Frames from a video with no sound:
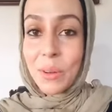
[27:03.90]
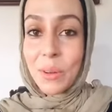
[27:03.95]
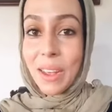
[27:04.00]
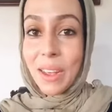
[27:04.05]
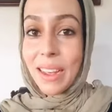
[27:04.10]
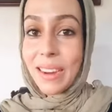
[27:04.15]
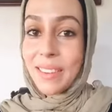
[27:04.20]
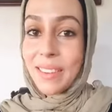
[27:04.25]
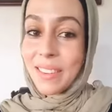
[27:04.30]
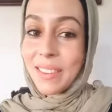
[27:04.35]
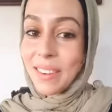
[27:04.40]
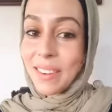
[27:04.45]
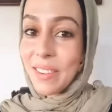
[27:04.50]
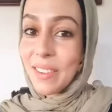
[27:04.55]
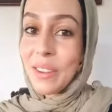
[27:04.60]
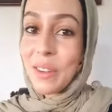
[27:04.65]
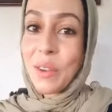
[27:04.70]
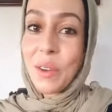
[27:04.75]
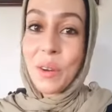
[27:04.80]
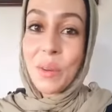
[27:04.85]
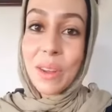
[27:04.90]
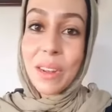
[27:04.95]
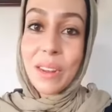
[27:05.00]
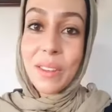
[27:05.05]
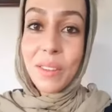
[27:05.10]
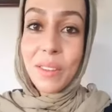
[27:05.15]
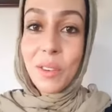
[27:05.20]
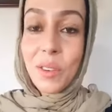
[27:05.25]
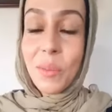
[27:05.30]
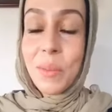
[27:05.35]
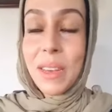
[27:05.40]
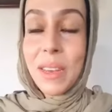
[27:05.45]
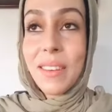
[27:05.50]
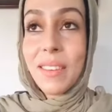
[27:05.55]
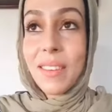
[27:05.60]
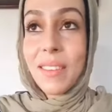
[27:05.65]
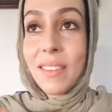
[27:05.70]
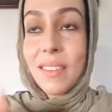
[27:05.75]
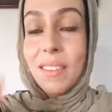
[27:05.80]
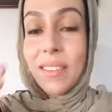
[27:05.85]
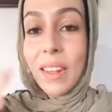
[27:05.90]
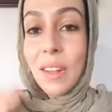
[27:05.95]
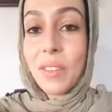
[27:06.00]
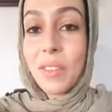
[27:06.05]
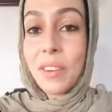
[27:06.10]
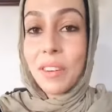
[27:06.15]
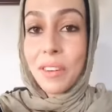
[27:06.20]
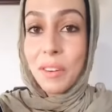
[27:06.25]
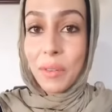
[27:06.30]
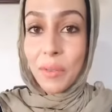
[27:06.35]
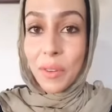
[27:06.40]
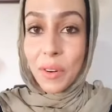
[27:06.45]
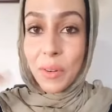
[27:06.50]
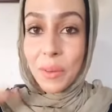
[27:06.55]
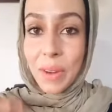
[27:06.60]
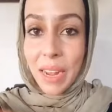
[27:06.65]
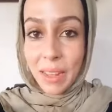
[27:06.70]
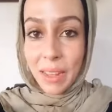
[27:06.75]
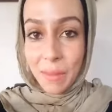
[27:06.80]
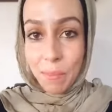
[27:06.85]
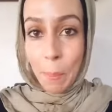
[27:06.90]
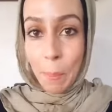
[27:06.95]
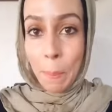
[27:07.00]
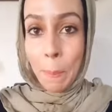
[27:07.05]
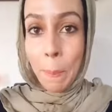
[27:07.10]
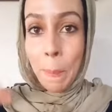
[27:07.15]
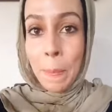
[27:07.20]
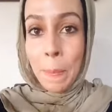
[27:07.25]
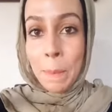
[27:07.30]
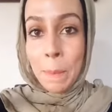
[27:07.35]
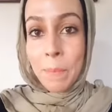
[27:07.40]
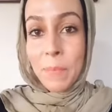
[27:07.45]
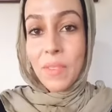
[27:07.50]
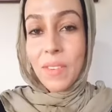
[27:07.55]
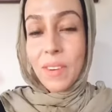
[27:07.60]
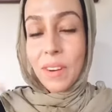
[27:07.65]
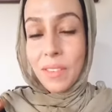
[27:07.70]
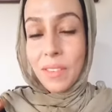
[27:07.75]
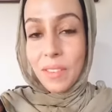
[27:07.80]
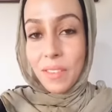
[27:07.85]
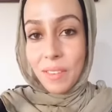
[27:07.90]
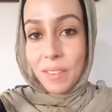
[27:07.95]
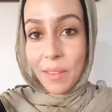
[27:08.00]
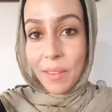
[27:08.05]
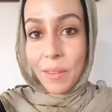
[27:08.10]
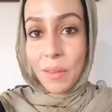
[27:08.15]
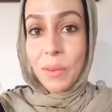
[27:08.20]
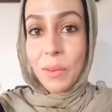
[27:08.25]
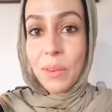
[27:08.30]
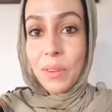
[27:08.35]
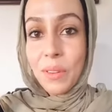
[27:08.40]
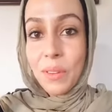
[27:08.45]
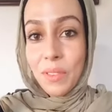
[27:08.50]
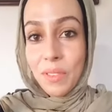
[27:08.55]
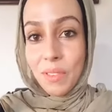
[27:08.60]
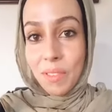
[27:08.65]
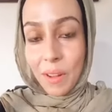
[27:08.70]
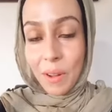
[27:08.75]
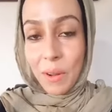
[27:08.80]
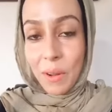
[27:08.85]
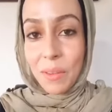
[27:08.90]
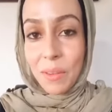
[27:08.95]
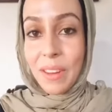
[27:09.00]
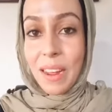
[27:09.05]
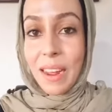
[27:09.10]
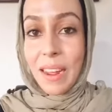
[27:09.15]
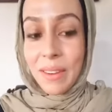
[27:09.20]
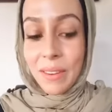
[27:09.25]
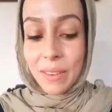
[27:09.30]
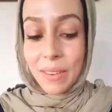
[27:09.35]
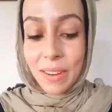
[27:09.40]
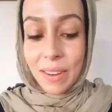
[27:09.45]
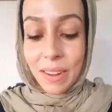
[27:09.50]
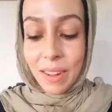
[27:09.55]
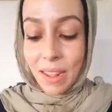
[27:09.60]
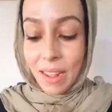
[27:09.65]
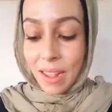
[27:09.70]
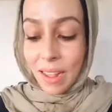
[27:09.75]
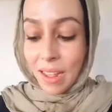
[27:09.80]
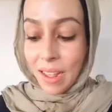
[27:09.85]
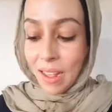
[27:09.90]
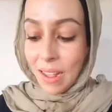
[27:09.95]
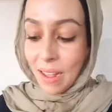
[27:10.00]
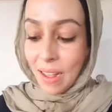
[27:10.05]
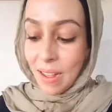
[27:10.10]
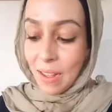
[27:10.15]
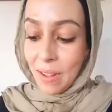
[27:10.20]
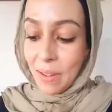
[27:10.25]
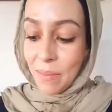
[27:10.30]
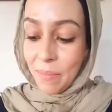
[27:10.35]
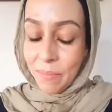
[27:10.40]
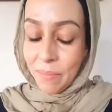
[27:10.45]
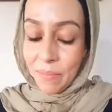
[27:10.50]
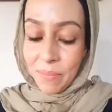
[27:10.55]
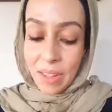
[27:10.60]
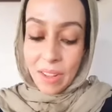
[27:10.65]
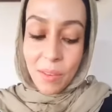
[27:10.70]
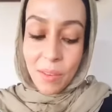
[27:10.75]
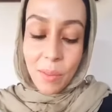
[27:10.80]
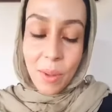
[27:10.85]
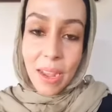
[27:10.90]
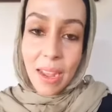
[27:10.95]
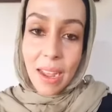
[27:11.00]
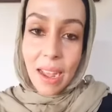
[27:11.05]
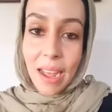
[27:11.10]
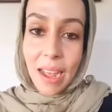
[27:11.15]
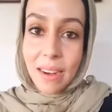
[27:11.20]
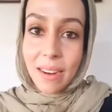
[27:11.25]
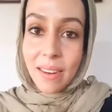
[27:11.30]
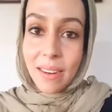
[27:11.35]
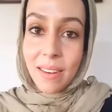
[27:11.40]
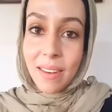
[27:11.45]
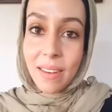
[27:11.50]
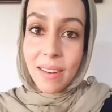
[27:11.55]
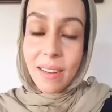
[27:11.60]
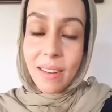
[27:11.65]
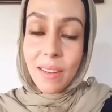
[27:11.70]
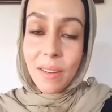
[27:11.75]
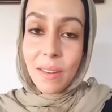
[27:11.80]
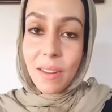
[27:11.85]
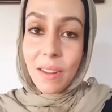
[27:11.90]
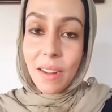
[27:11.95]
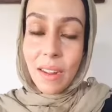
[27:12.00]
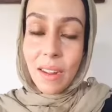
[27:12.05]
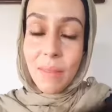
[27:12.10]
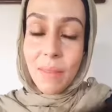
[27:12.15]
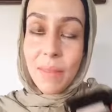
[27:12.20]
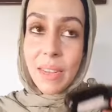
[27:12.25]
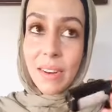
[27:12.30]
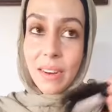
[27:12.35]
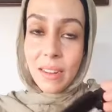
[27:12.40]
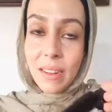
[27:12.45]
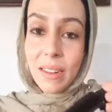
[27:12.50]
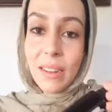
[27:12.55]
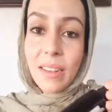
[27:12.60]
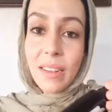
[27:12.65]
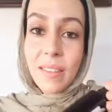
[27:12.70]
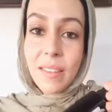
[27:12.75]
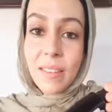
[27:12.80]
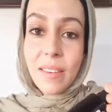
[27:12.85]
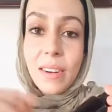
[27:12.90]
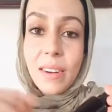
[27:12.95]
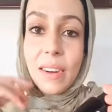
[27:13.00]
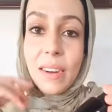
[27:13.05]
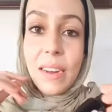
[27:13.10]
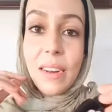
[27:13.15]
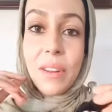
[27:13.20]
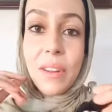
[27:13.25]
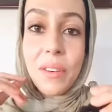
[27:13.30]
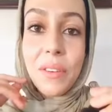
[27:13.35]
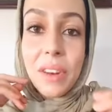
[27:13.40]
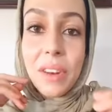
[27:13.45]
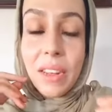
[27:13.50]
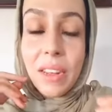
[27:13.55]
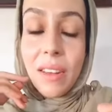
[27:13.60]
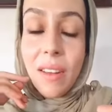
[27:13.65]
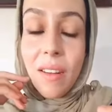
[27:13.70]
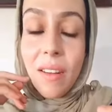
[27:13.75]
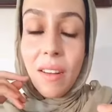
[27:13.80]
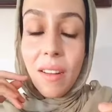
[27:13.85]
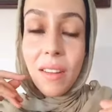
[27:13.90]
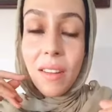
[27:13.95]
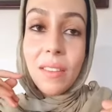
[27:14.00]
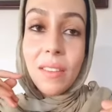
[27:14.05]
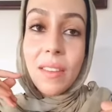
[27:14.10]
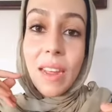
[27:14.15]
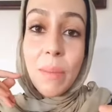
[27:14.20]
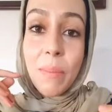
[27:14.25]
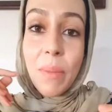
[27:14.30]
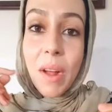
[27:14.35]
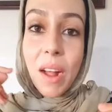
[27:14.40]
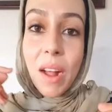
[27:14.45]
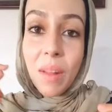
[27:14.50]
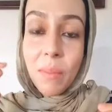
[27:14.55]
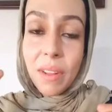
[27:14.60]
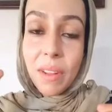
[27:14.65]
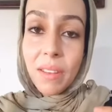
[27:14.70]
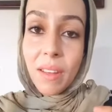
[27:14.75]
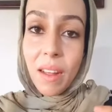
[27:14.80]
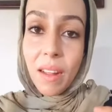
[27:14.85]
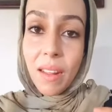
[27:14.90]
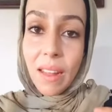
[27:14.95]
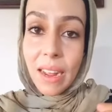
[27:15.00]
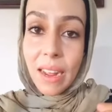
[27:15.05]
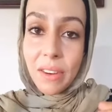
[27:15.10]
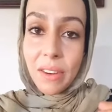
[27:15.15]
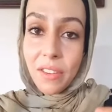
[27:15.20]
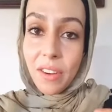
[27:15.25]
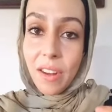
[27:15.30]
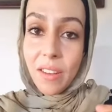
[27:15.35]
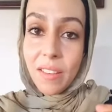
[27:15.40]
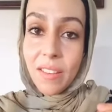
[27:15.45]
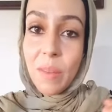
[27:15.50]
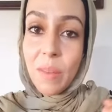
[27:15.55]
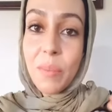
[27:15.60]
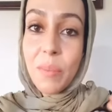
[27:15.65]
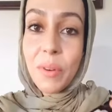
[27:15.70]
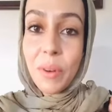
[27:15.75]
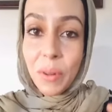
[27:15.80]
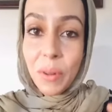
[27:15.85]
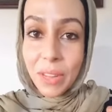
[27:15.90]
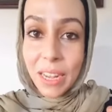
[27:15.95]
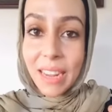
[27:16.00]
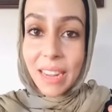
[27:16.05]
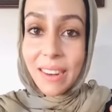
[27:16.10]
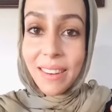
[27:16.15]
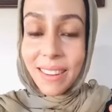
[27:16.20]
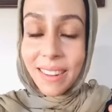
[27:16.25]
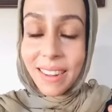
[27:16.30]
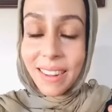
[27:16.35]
kind of starts to go away too, because our cell turnover rate starts to slow down. That's why I added in ELIXIR an ingredient called dipalmityl hydroxyproline.